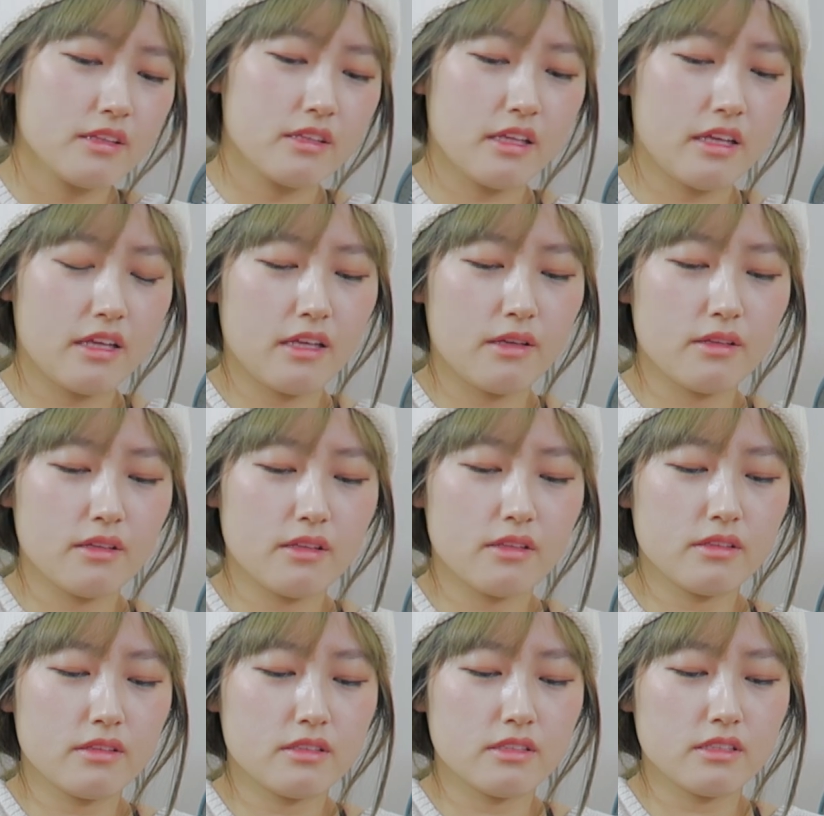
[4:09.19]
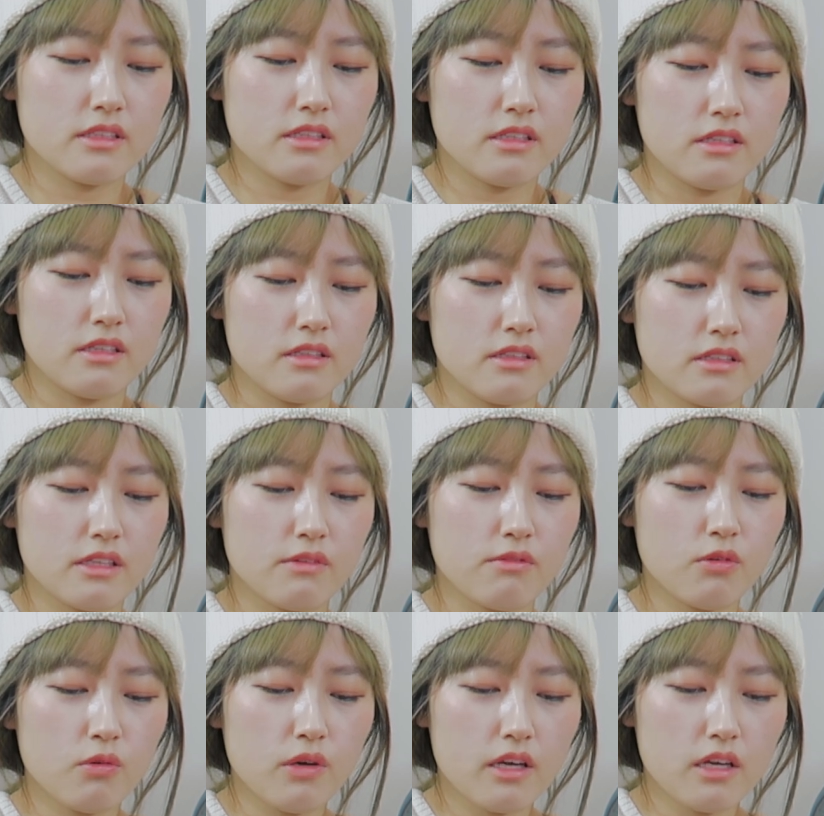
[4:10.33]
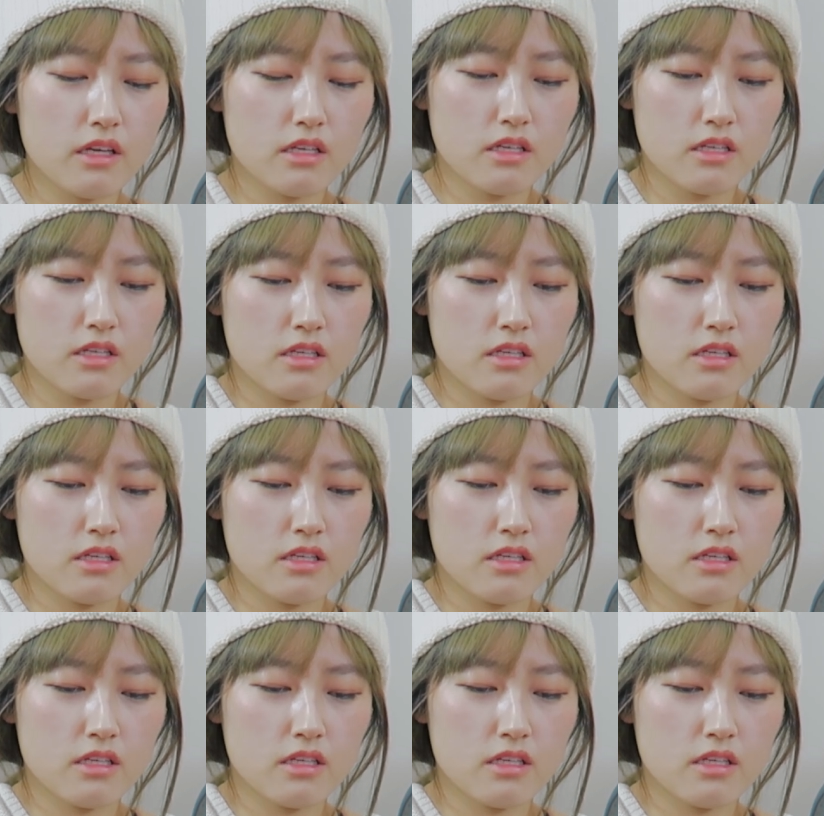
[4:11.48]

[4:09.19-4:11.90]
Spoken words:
They did a giveaway.